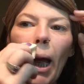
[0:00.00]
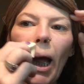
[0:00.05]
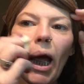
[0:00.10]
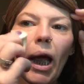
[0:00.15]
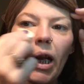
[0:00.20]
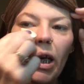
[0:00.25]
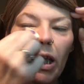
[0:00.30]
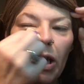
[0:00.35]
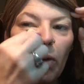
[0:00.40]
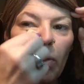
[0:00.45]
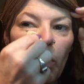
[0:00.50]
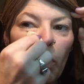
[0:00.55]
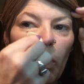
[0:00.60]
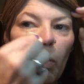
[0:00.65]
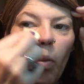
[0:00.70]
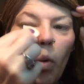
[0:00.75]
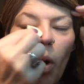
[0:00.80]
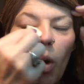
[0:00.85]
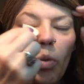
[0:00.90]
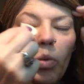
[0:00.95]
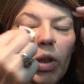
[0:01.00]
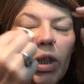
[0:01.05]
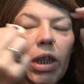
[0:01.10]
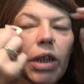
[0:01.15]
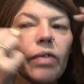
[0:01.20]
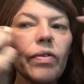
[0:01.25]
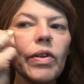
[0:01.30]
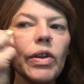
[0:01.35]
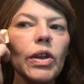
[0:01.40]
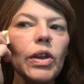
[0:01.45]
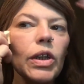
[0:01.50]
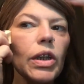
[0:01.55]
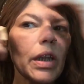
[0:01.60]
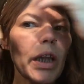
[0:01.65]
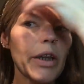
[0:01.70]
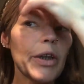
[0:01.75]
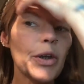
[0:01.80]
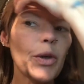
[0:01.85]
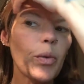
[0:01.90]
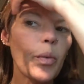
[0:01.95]
And it won't even look
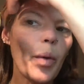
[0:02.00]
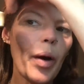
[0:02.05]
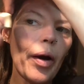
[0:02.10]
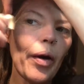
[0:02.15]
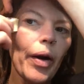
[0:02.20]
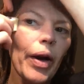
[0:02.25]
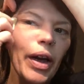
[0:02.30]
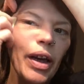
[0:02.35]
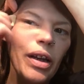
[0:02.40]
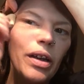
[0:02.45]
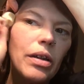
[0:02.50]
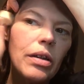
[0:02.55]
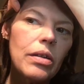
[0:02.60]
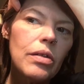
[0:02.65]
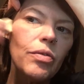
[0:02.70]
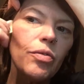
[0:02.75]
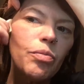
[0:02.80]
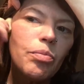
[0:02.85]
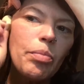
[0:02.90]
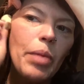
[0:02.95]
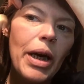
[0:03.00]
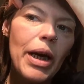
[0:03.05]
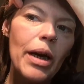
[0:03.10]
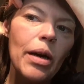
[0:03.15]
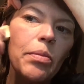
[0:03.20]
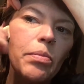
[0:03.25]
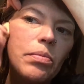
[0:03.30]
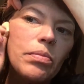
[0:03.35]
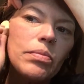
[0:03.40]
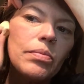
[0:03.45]
like you're wearing makeup.